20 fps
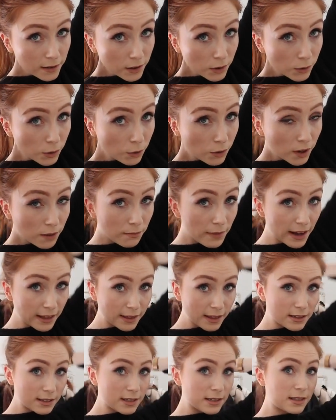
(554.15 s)
So you can make
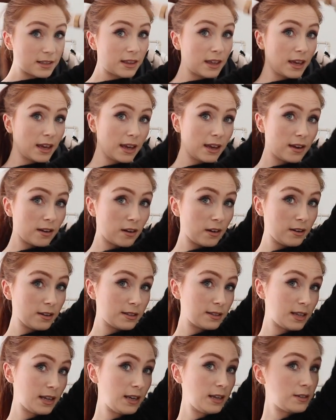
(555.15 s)
this as thick or
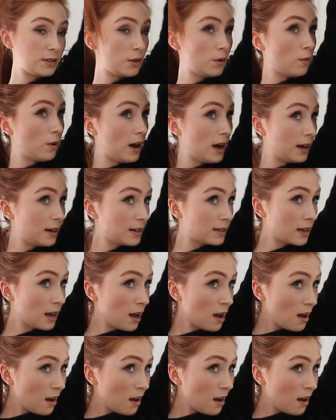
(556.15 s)
as thin as you want.